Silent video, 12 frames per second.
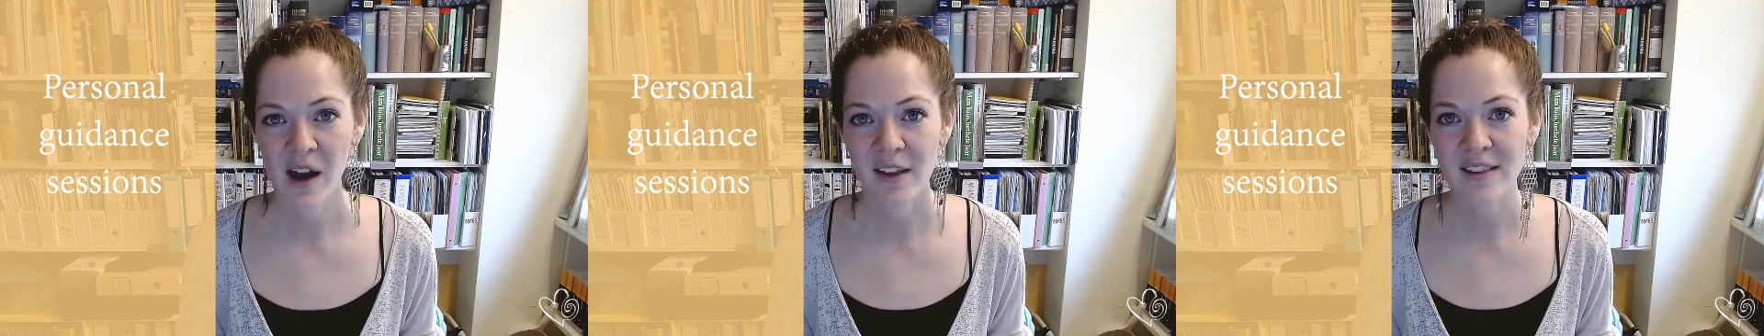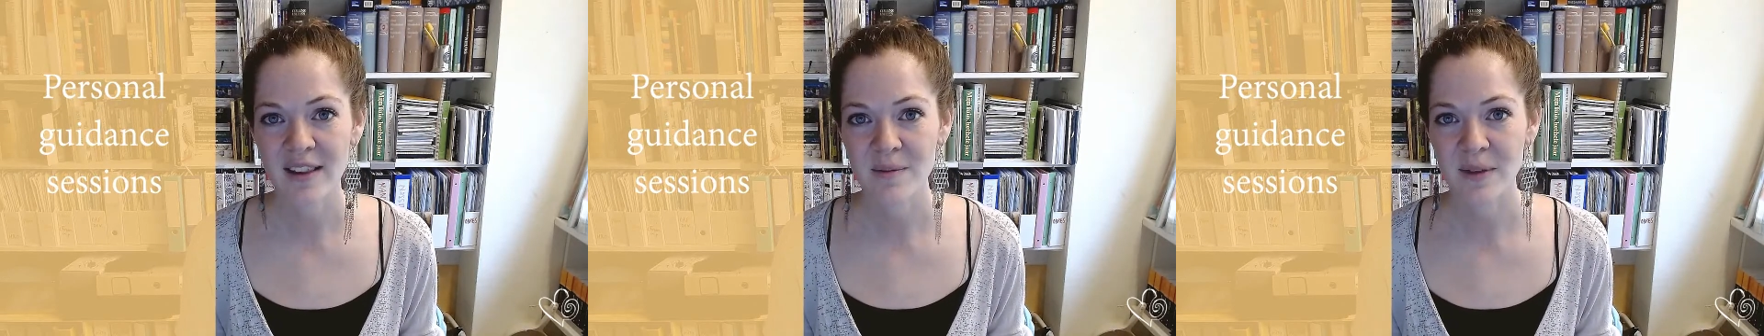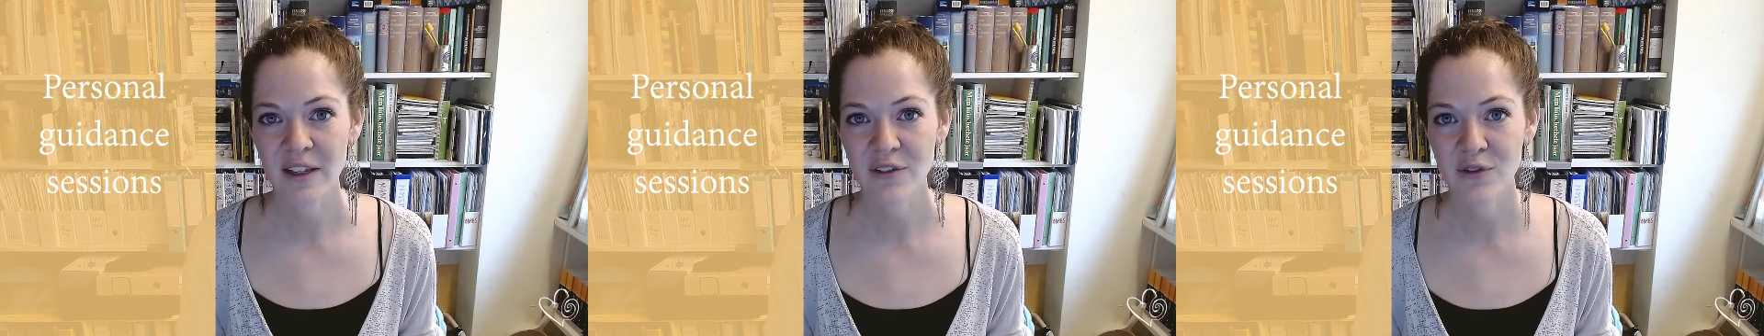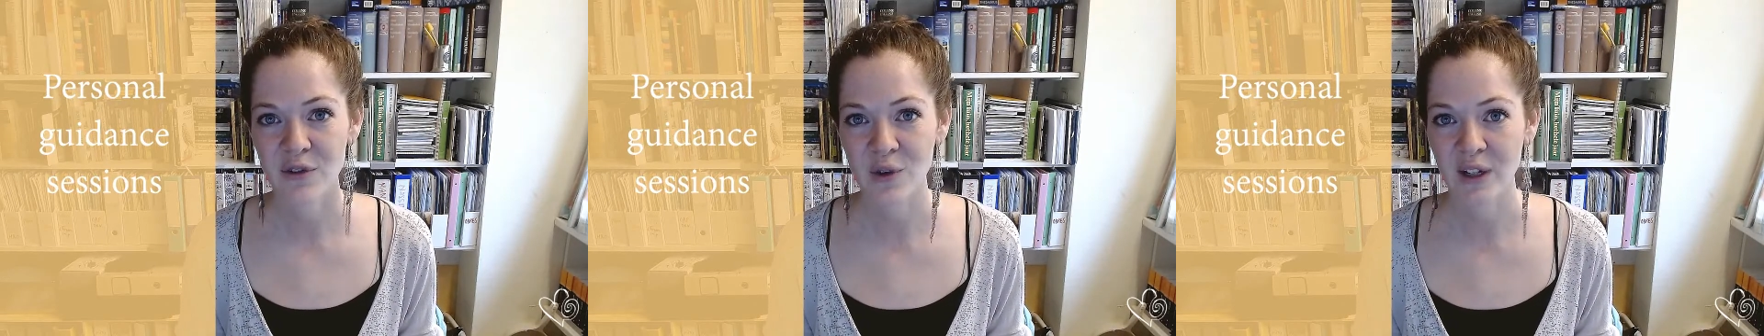ask me
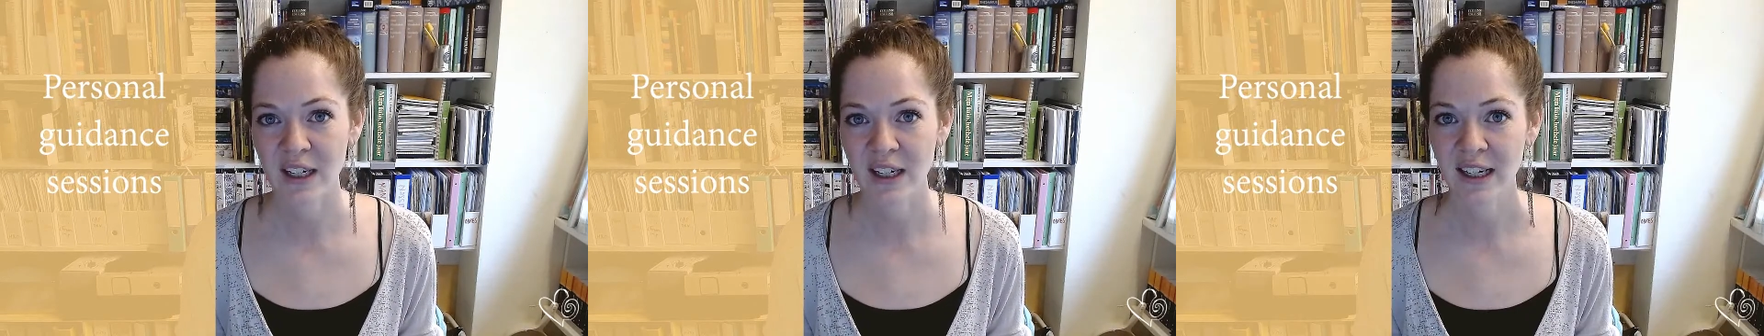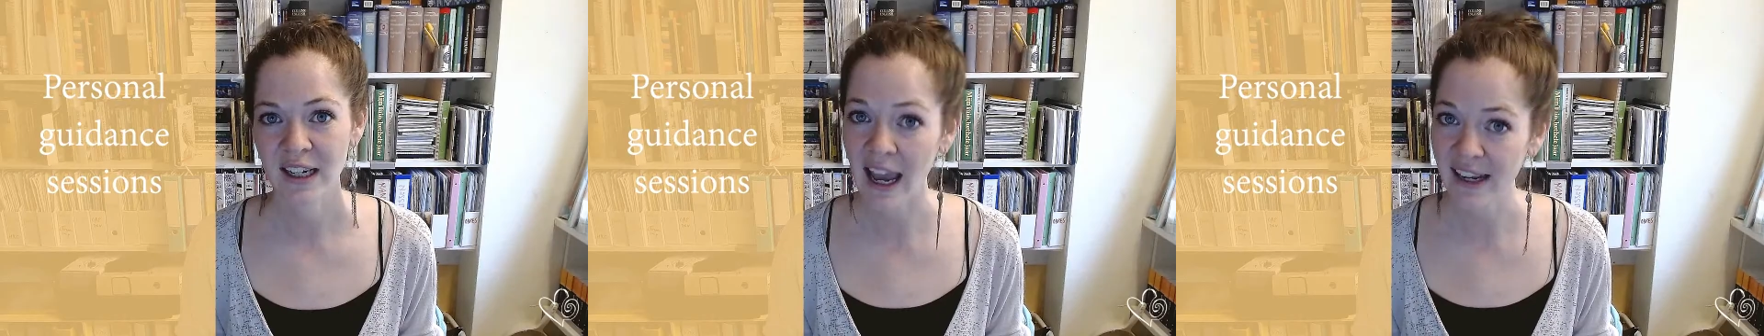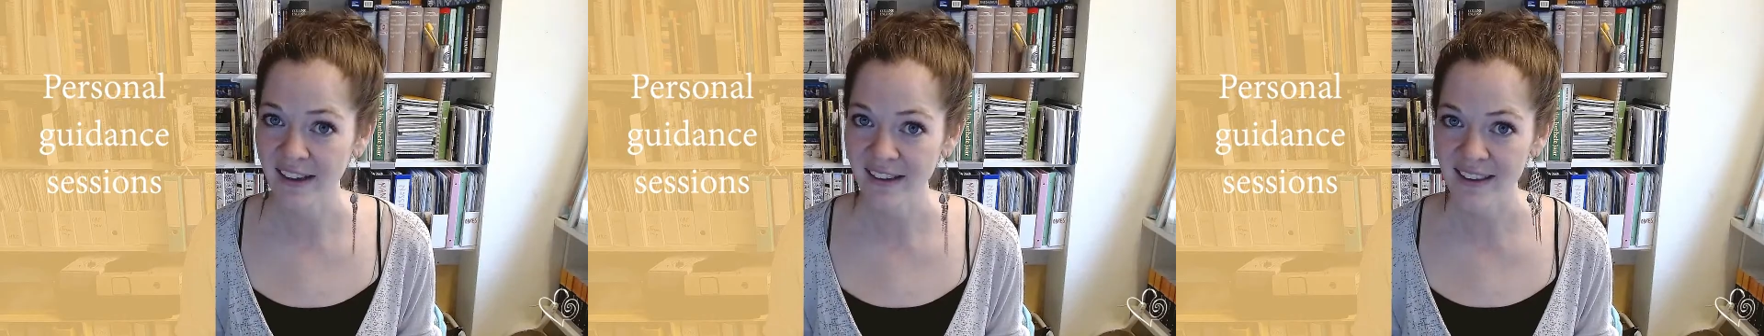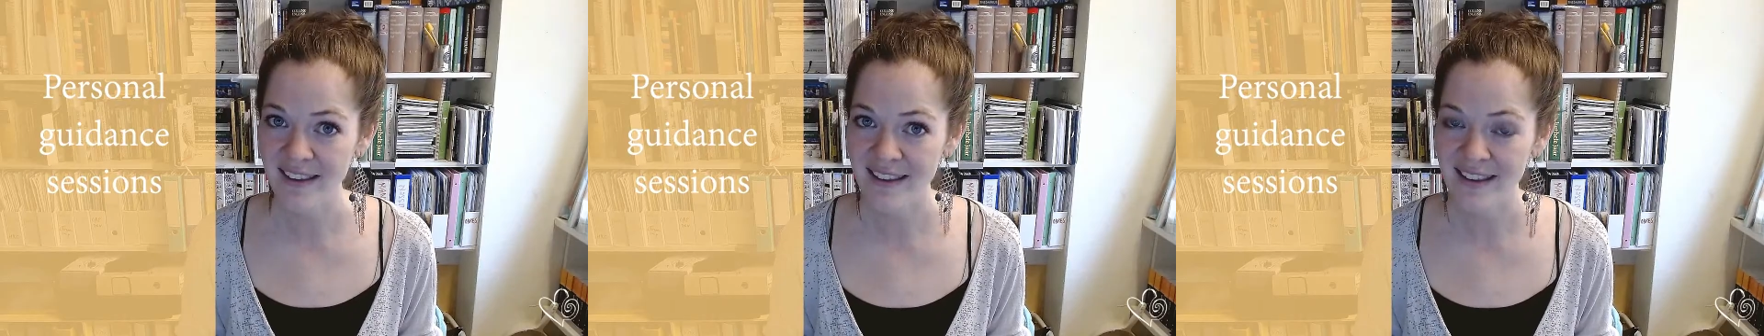for
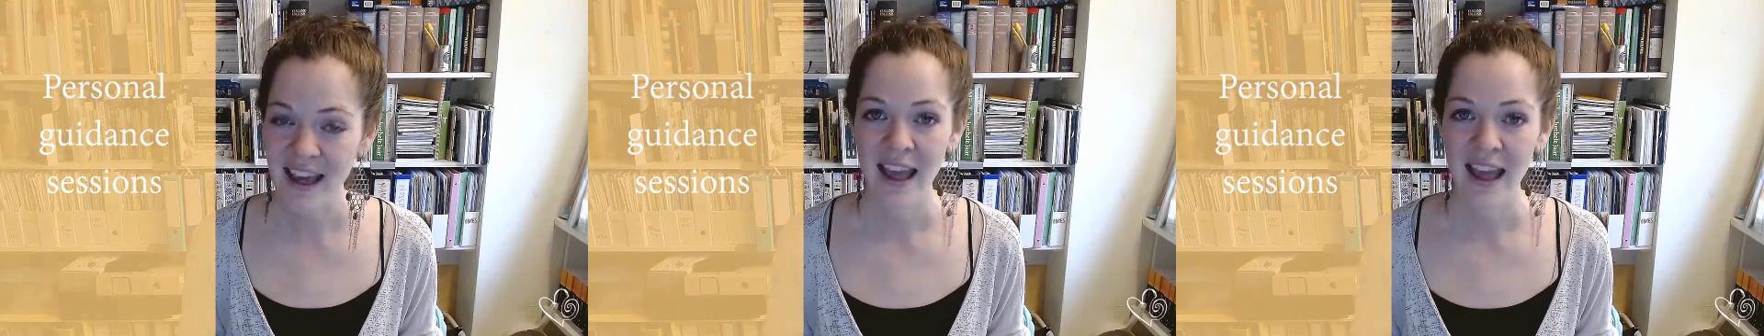guidance.